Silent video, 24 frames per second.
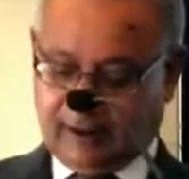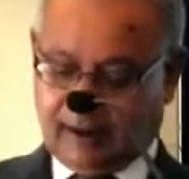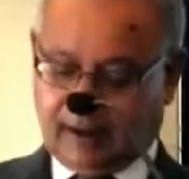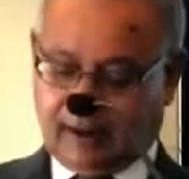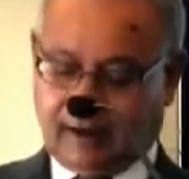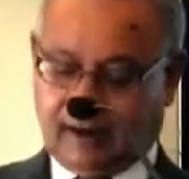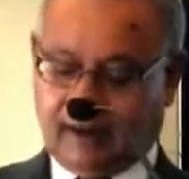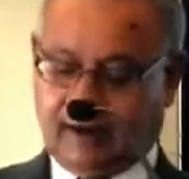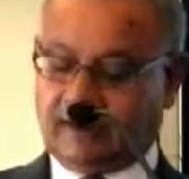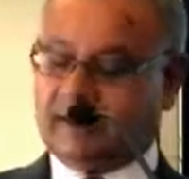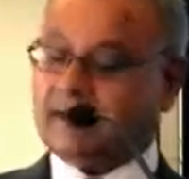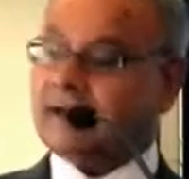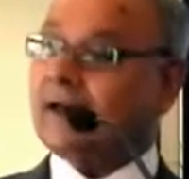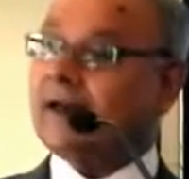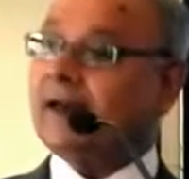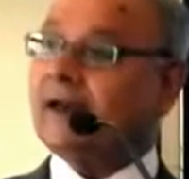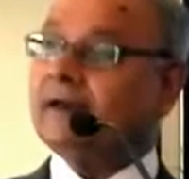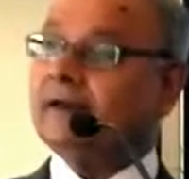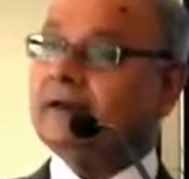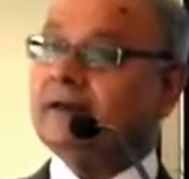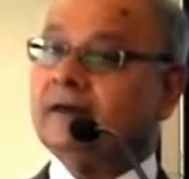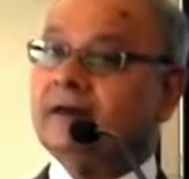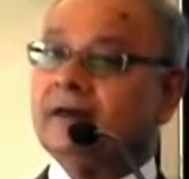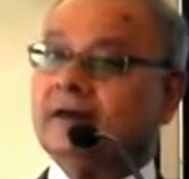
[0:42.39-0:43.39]
and
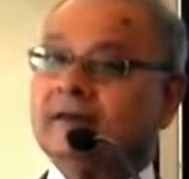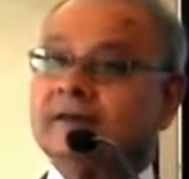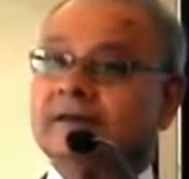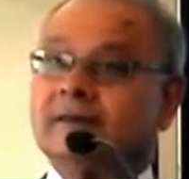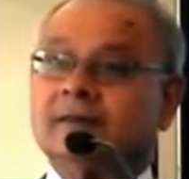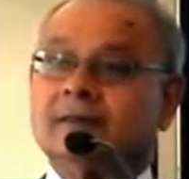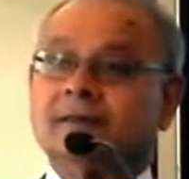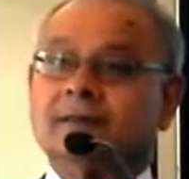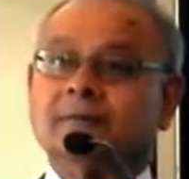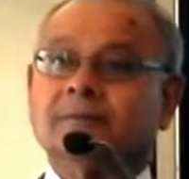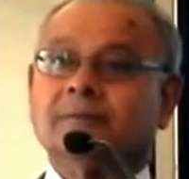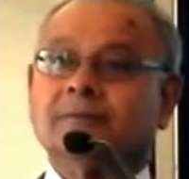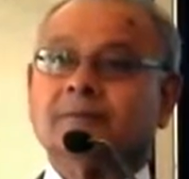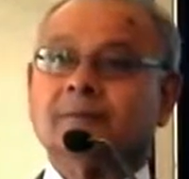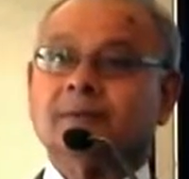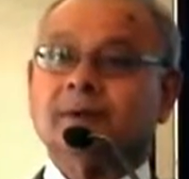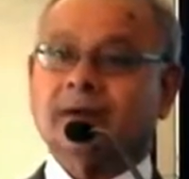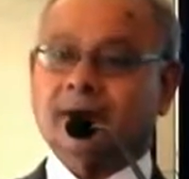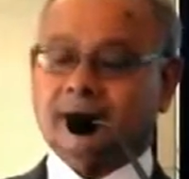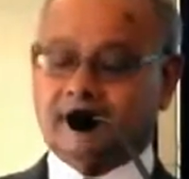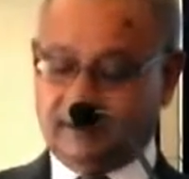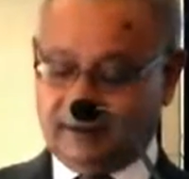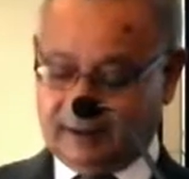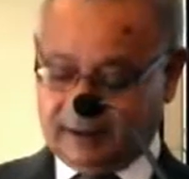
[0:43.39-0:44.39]
anti-racism
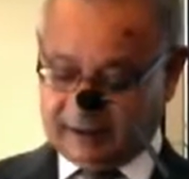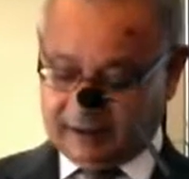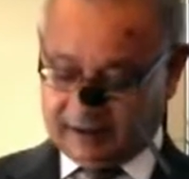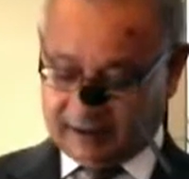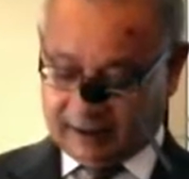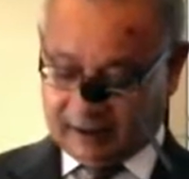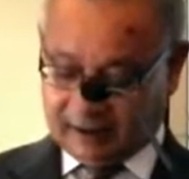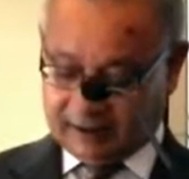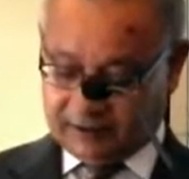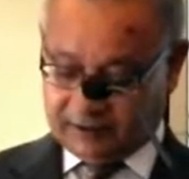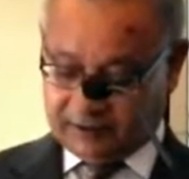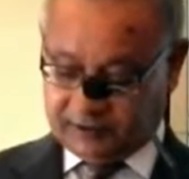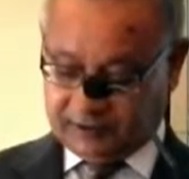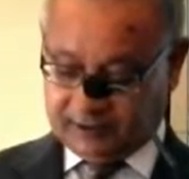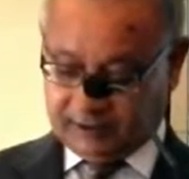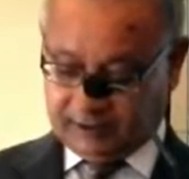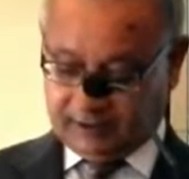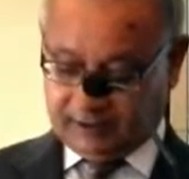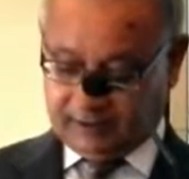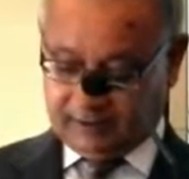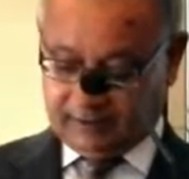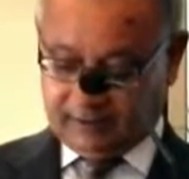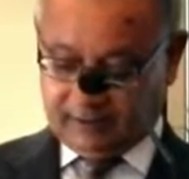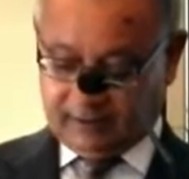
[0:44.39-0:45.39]
in this country,
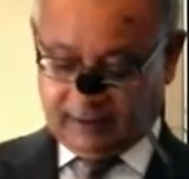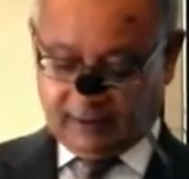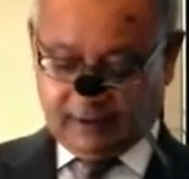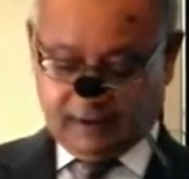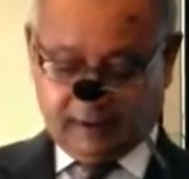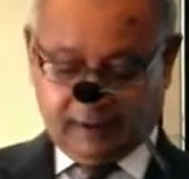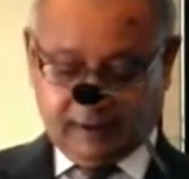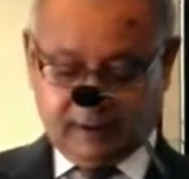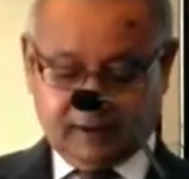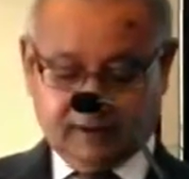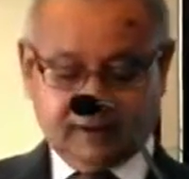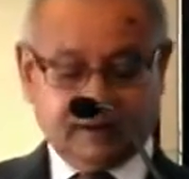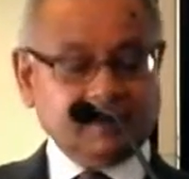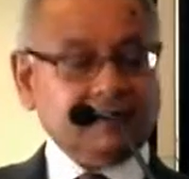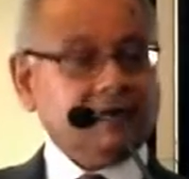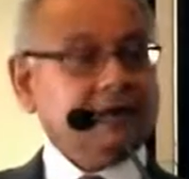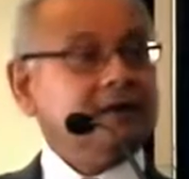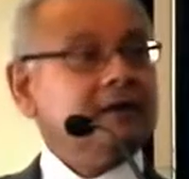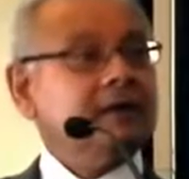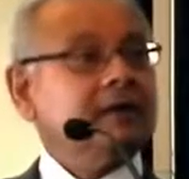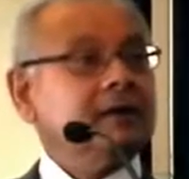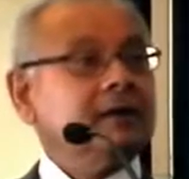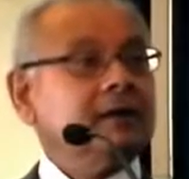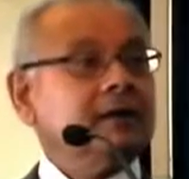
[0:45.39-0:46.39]

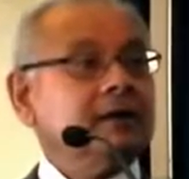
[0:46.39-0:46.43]
indeed